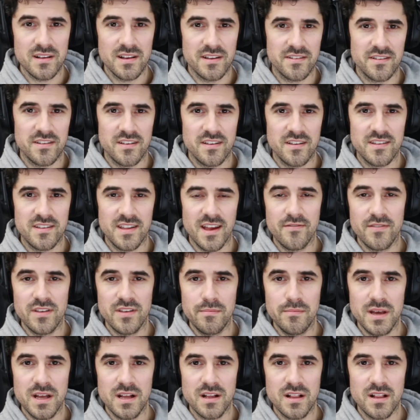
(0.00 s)
Is it a
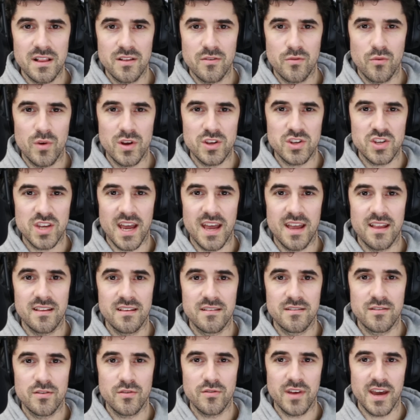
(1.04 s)
70 mil? Which
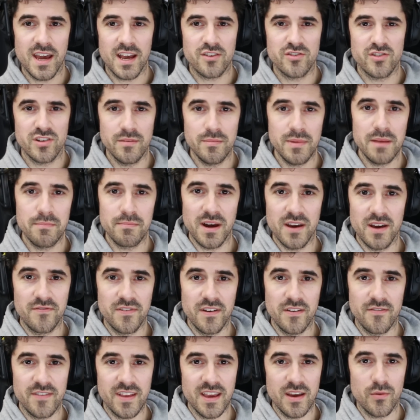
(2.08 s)
end do they actually mean by
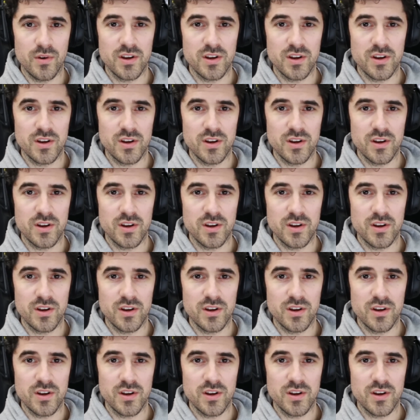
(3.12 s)
50?